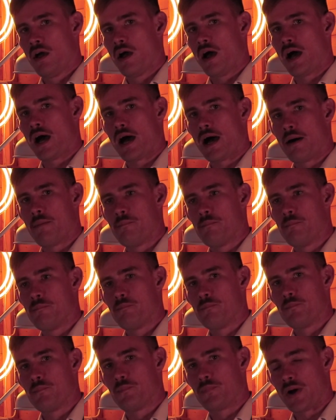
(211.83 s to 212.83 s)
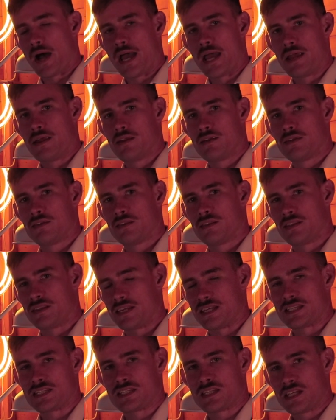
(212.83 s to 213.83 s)
But
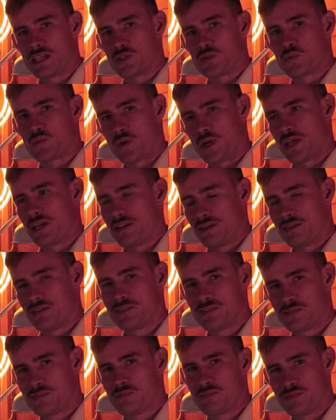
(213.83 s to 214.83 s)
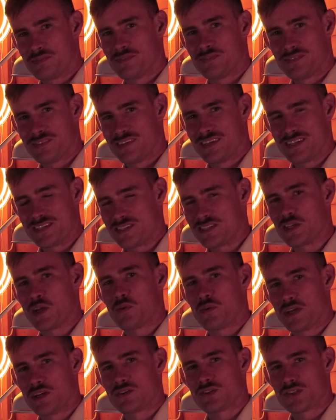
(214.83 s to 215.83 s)
this is what is
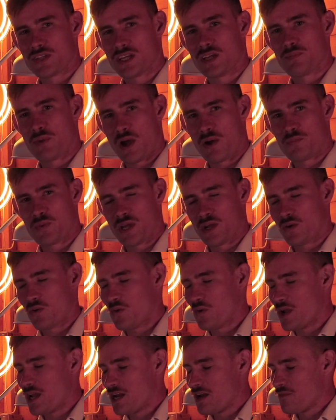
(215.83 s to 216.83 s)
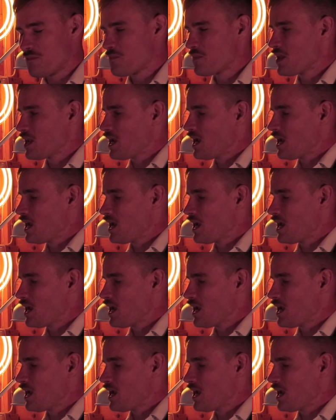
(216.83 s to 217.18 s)
so interesting about Bitcoin.